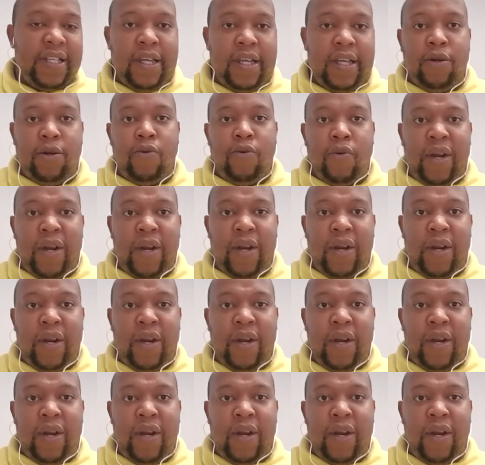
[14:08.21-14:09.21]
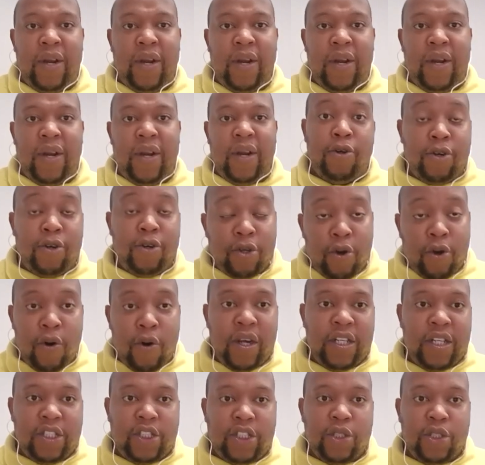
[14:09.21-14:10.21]
And already they had Dan Burn
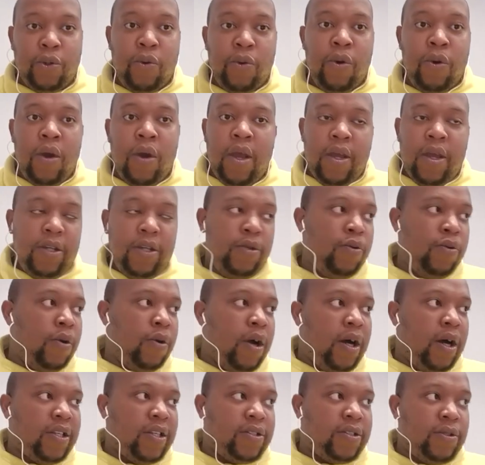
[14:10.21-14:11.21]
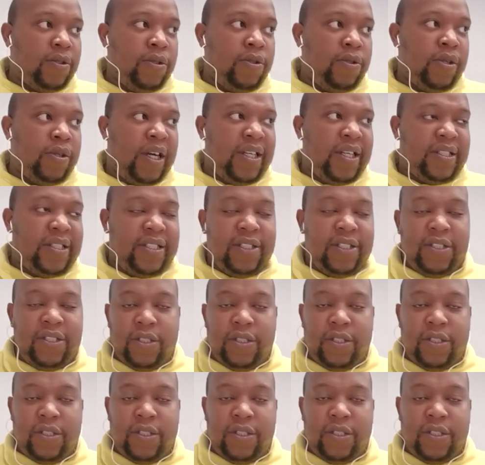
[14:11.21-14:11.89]
going to Newcastle United.